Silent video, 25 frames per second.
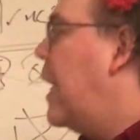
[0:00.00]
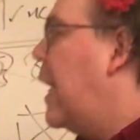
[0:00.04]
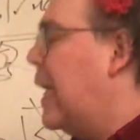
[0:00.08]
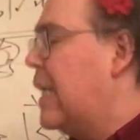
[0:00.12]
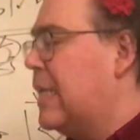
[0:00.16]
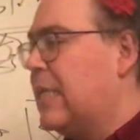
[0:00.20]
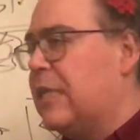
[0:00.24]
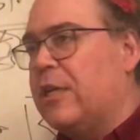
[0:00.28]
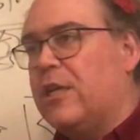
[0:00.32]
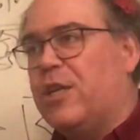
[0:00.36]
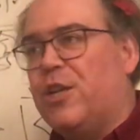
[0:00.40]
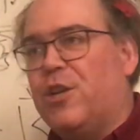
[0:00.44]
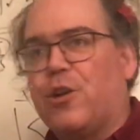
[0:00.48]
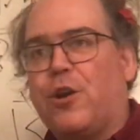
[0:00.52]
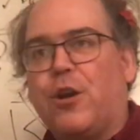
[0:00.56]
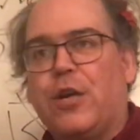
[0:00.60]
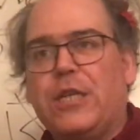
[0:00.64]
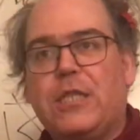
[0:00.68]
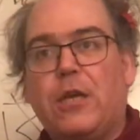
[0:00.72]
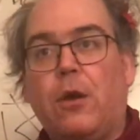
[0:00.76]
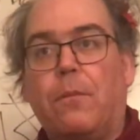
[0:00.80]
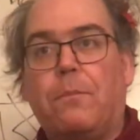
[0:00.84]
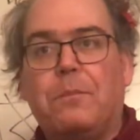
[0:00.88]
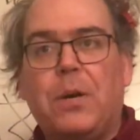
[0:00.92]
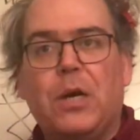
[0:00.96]
and you're
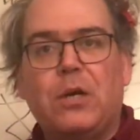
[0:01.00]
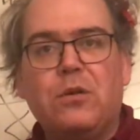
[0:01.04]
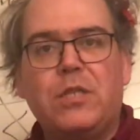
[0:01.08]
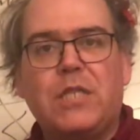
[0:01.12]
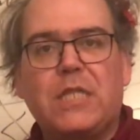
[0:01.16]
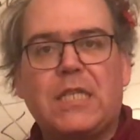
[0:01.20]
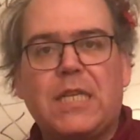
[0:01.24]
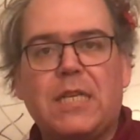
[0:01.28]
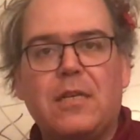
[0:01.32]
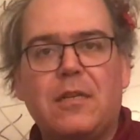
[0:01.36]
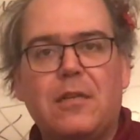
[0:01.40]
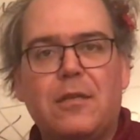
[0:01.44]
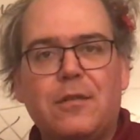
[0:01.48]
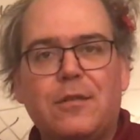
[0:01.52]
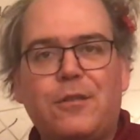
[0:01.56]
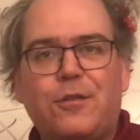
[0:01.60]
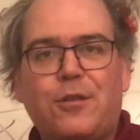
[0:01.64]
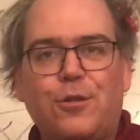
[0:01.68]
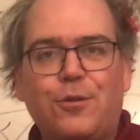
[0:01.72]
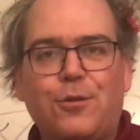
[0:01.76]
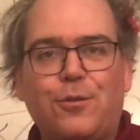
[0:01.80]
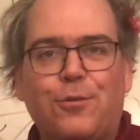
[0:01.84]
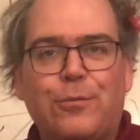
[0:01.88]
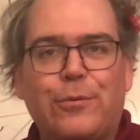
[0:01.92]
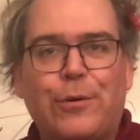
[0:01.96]
going to post it
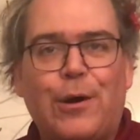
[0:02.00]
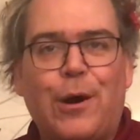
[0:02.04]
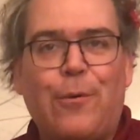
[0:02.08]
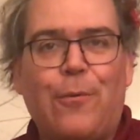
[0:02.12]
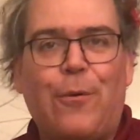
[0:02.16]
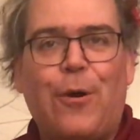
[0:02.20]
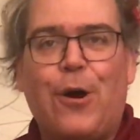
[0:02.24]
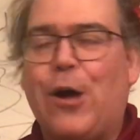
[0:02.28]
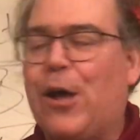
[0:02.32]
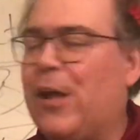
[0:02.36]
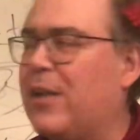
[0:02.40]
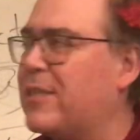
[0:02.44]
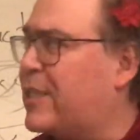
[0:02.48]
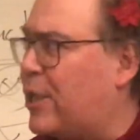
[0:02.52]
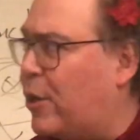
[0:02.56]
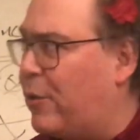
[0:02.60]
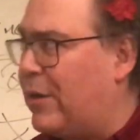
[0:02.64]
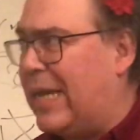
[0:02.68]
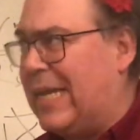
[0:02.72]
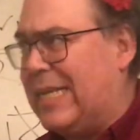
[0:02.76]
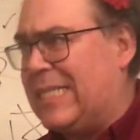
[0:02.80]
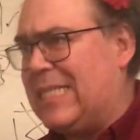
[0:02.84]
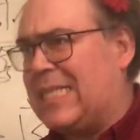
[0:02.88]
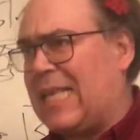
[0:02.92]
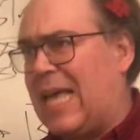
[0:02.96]
to a wall,
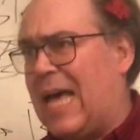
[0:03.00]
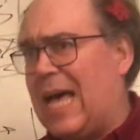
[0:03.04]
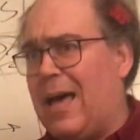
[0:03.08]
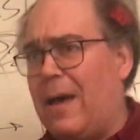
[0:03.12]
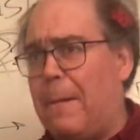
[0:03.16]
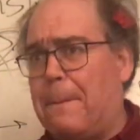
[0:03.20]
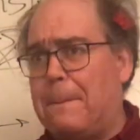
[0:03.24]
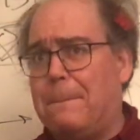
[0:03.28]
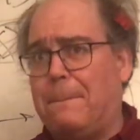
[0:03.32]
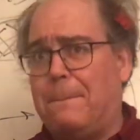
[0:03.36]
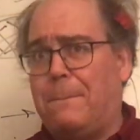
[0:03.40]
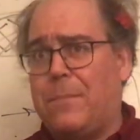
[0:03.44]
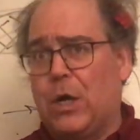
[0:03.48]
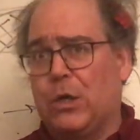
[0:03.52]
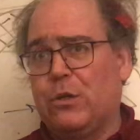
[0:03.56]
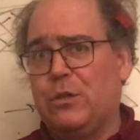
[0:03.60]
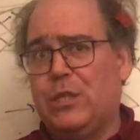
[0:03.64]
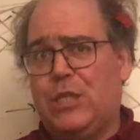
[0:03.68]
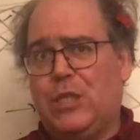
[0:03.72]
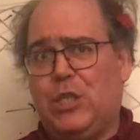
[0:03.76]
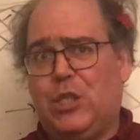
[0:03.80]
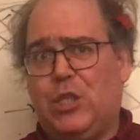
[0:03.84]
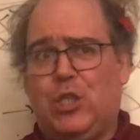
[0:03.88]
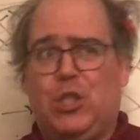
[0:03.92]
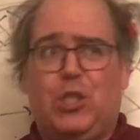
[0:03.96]
so it's a
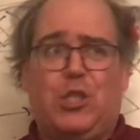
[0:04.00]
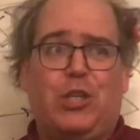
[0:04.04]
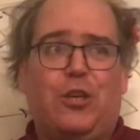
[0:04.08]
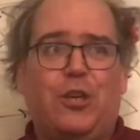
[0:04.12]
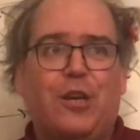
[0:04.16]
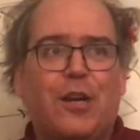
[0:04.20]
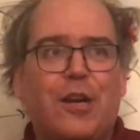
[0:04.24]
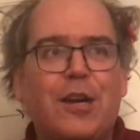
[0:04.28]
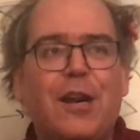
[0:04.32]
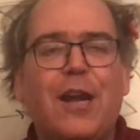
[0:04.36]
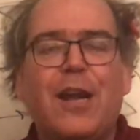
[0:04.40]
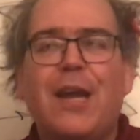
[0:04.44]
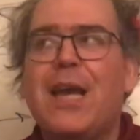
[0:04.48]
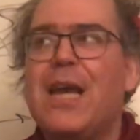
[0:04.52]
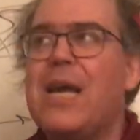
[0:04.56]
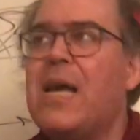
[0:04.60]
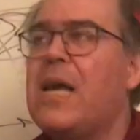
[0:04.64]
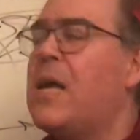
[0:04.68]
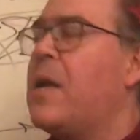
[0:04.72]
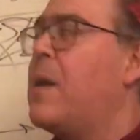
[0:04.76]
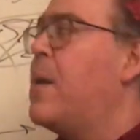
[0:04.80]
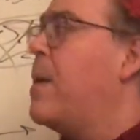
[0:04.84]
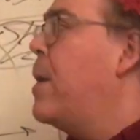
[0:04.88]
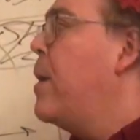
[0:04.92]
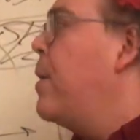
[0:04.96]
poster.
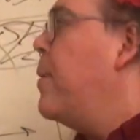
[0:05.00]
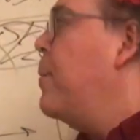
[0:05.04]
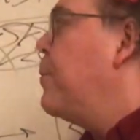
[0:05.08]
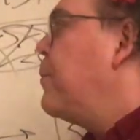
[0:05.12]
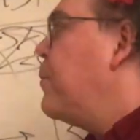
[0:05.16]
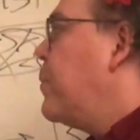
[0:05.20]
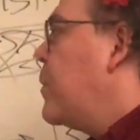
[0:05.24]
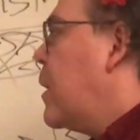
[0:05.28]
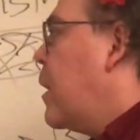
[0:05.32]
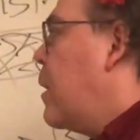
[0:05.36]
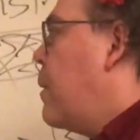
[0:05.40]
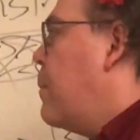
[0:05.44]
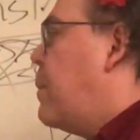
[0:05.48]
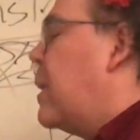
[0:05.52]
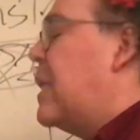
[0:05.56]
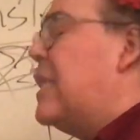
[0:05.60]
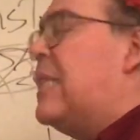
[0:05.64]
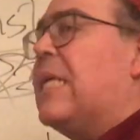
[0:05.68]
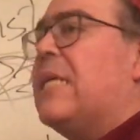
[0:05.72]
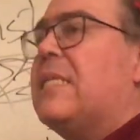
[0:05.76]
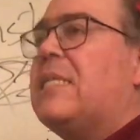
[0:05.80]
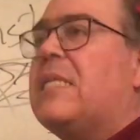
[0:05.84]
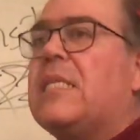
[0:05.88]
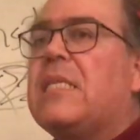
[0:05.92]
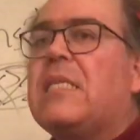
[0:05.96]

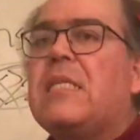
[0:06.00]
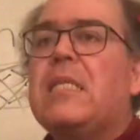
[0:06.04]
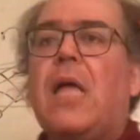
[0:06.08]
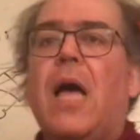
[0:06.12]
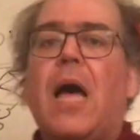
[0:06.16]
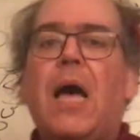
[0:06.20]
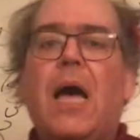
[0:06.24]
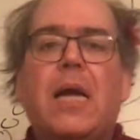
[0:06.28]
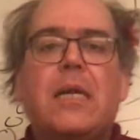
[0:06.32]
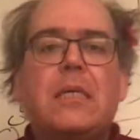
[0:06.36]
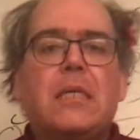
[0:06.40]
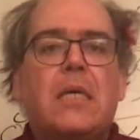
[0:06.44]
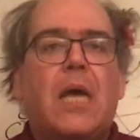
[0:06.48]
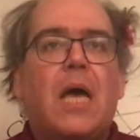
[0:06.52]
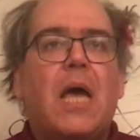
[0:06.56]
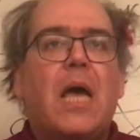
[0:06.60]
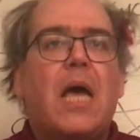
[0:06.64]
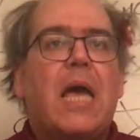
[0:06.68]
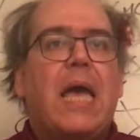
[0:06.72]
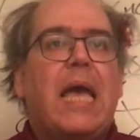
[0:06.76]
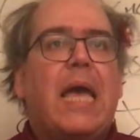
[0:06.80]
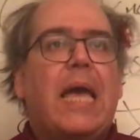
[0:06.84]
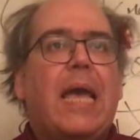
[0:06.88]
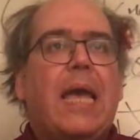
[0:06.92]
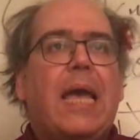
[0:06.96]
But this is not
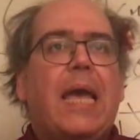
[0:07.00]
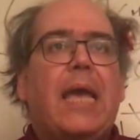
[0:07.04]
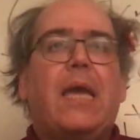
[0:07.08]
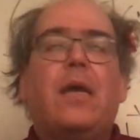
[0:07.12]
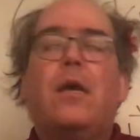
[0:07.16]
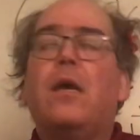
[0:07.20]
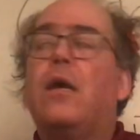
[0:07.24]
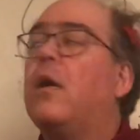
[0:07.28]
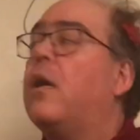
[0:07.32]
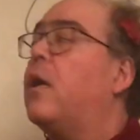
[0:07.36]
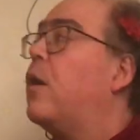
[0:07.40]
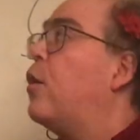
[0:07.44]
a